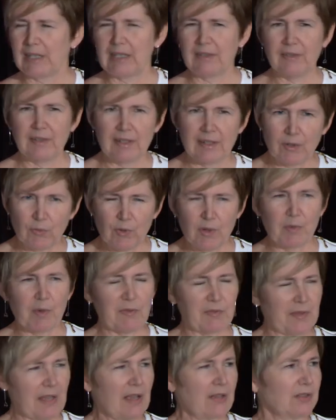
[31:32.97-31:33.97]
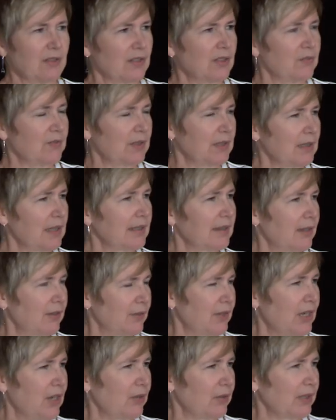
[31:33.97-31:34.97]
even in a room of thousands, feel like they're
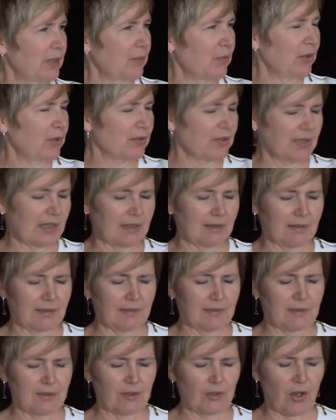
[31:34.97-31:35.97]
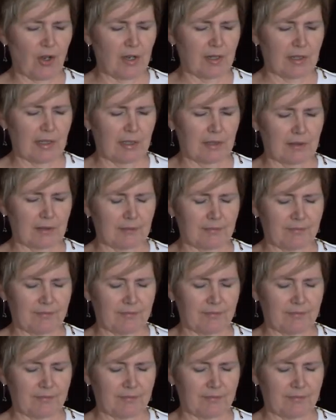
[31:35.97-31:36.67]
the only person talking.